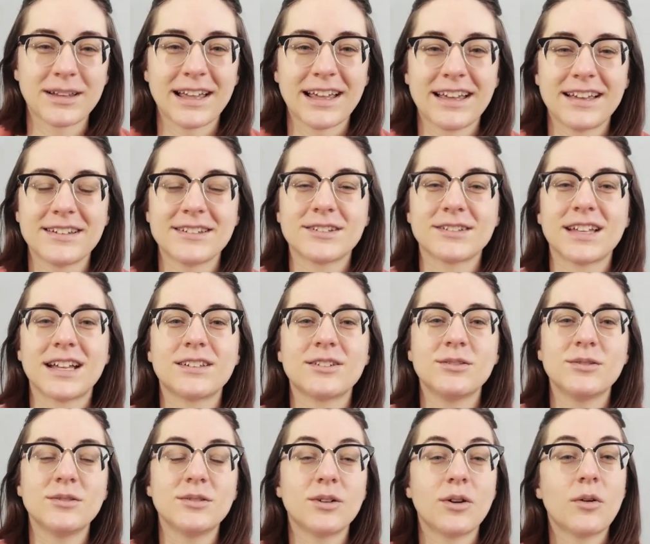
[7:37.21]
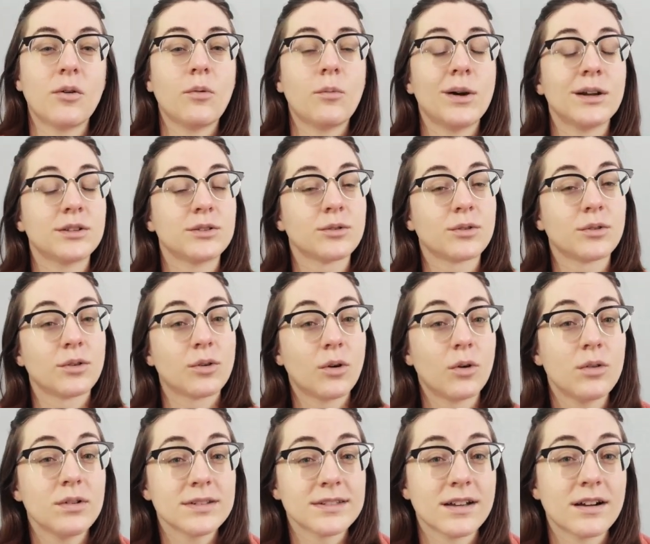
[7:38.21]
plan so that you know what your
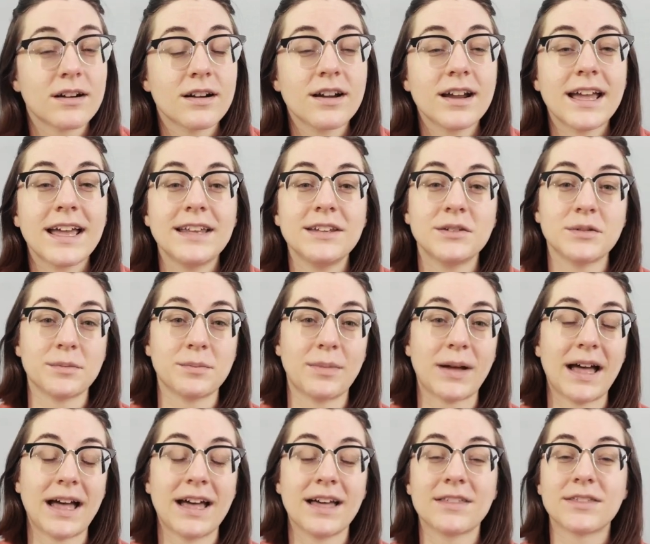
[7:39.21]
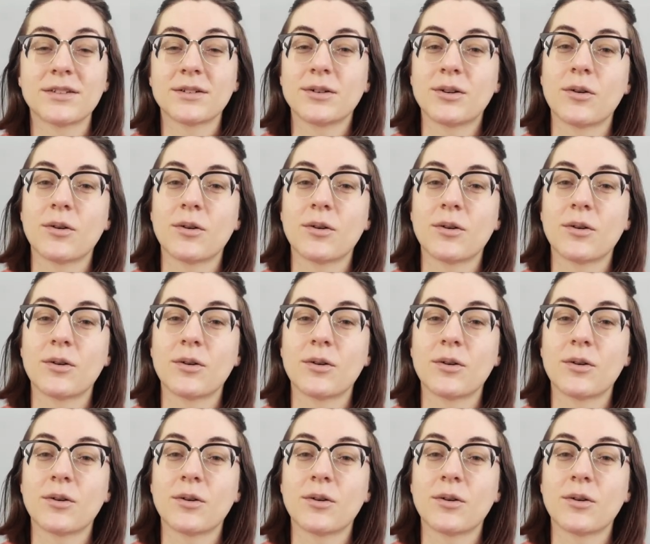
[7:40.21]
goals are and your path